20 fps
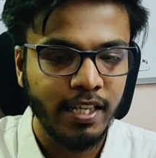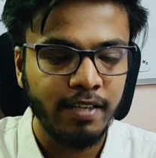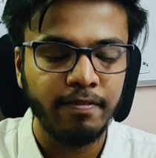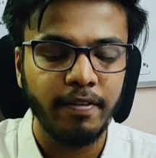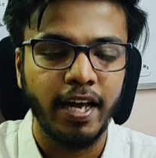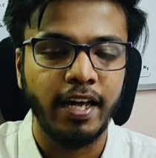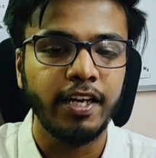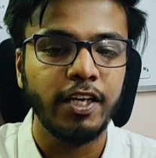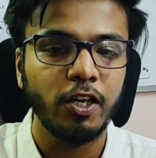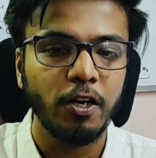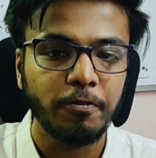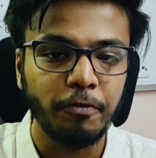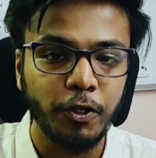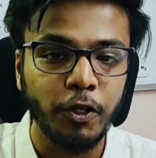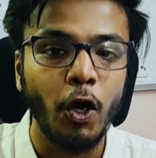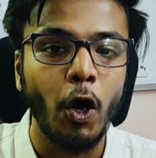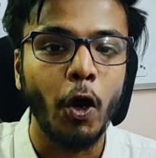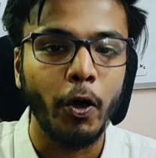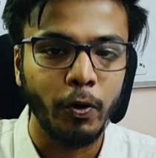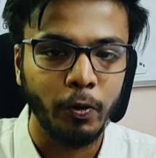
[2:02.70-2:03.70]
give any of
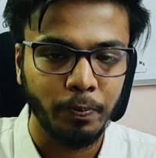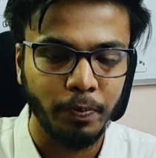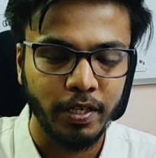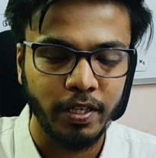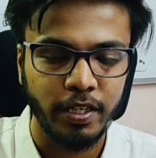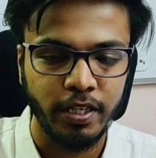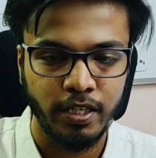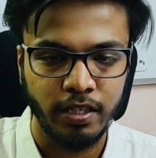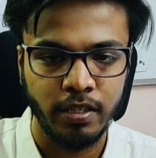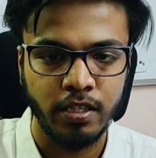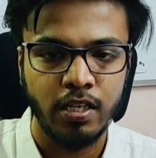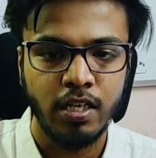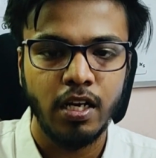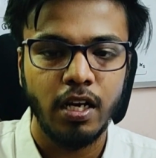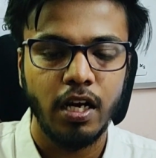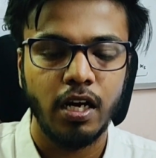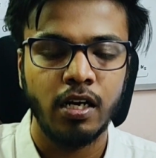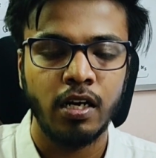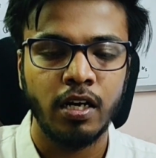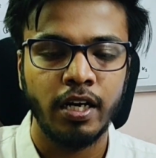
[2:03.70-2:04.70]
your opinion
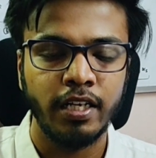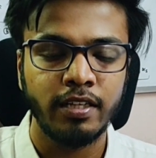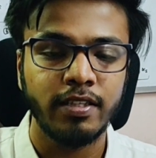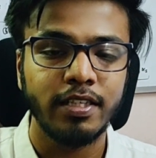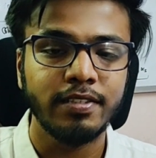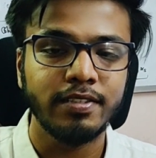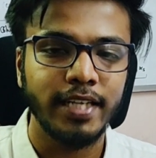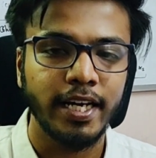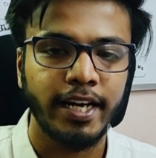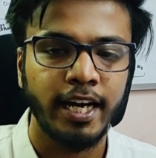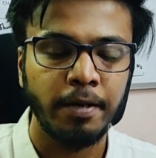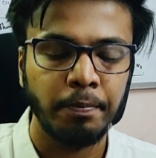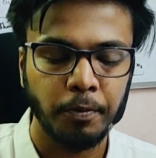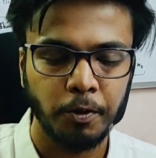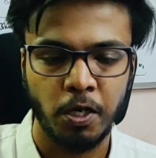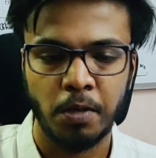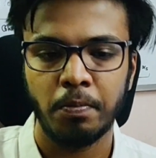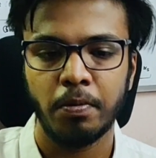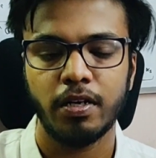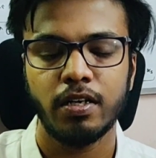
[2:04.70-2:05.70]
in this second
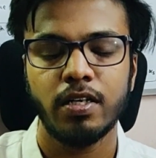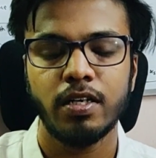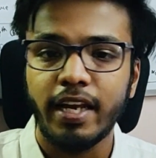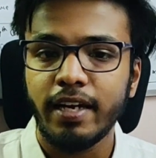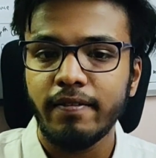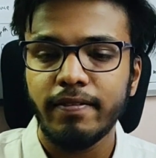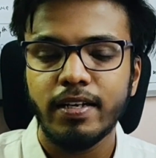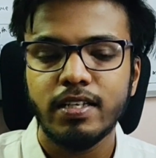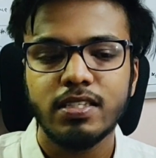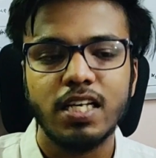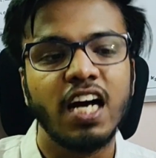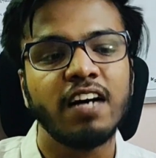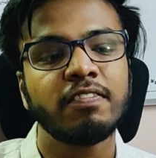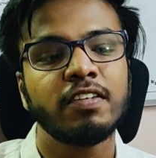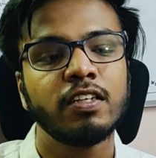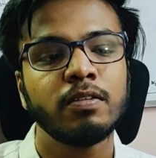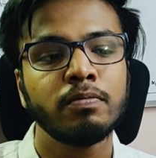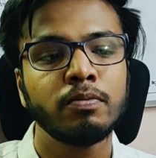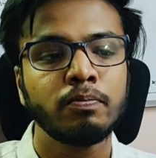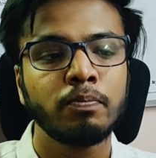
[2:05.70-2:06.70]
prompt. Anyways,
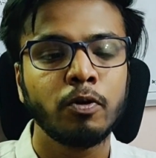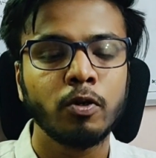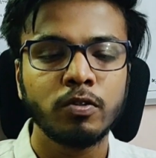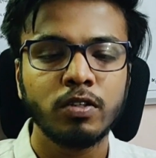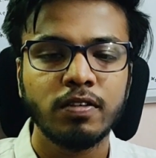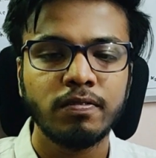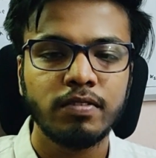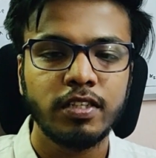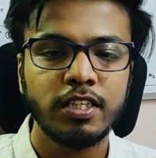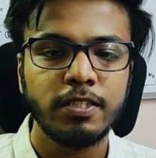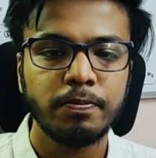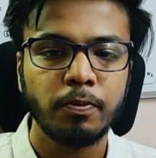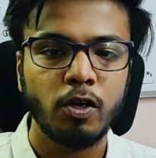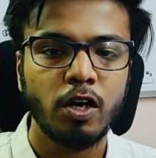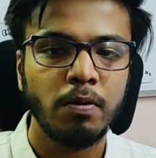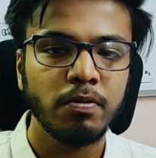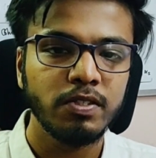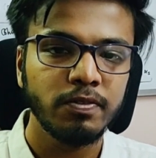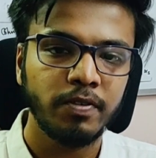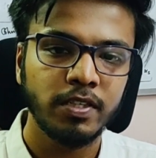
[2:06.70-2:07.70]
after both of these
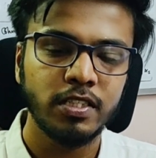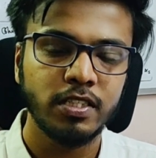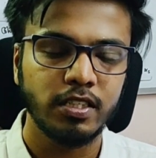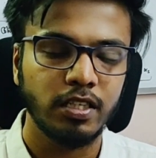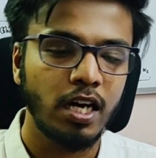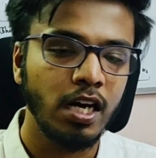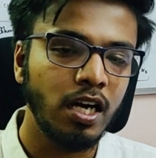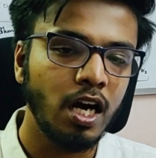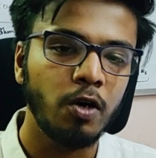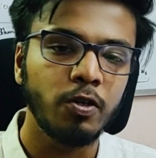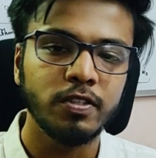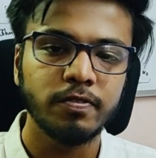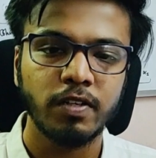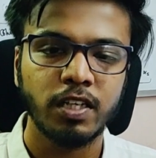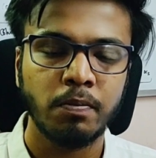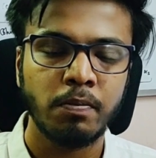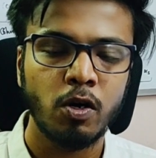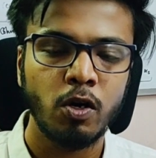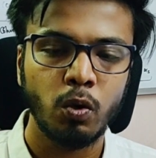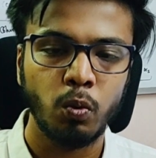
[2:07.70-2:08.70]
prompts, which accounts
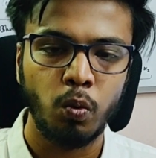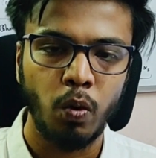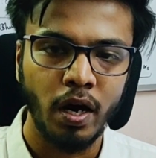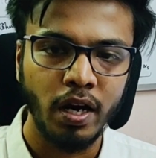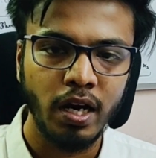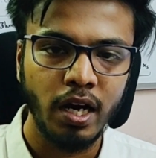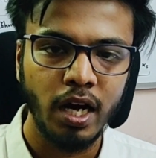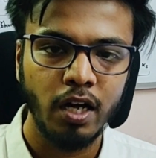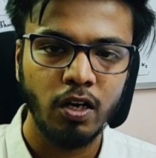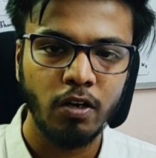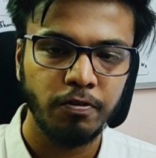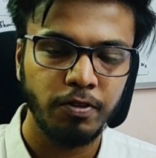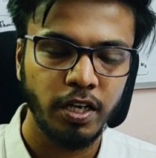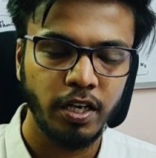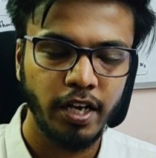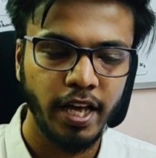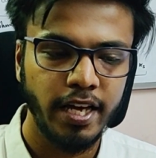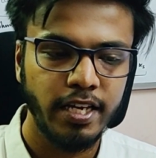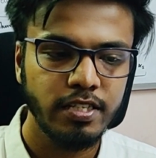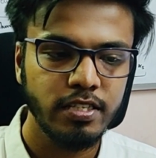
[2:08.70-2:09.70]
for about 1 hour of
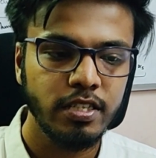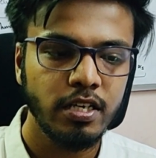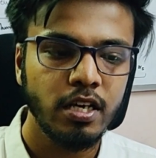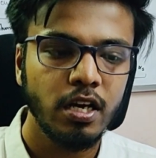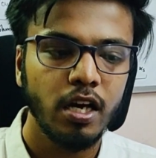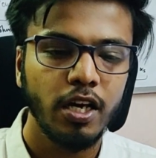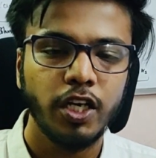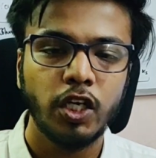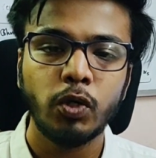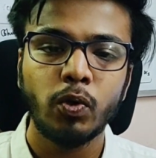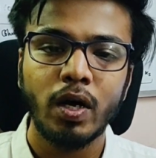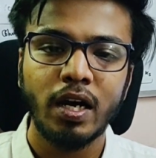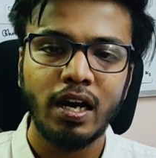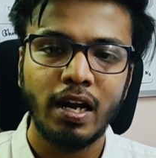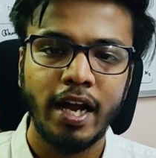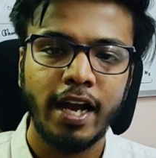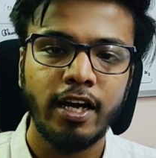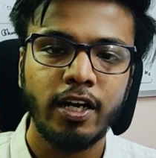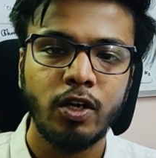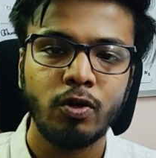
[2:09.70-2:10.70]
your test, you are
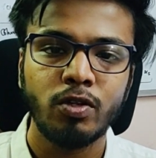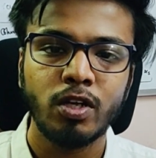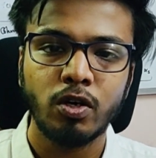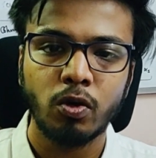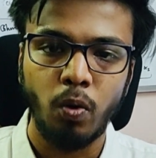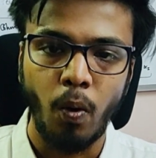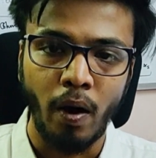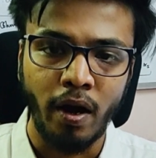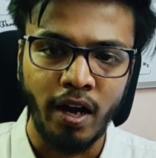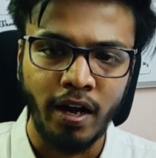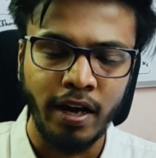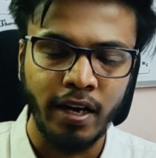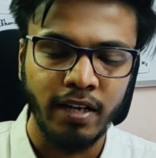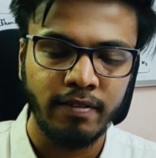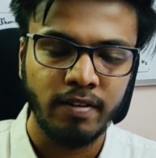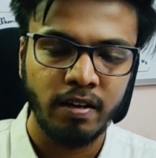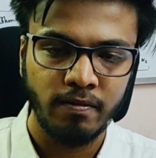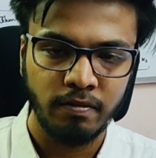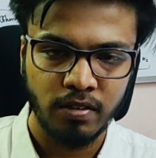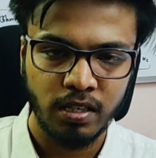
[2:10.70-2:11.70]
led to the
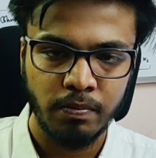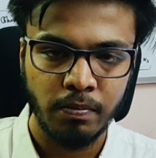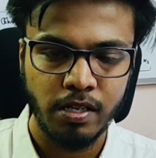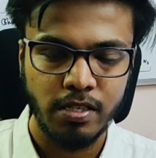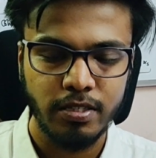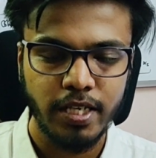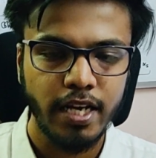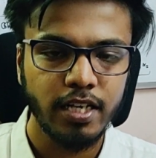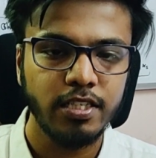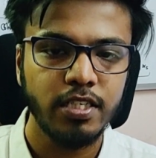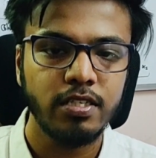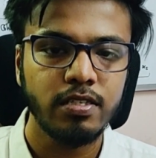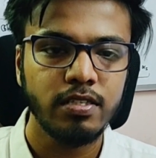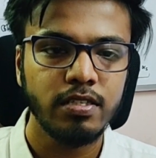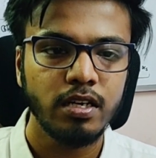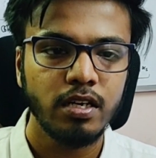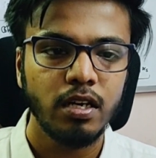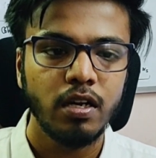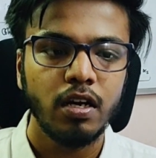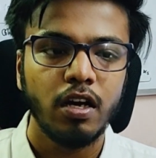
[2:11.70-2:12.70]
quantitative and verbal
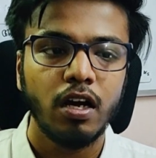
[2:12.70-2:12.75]
sections.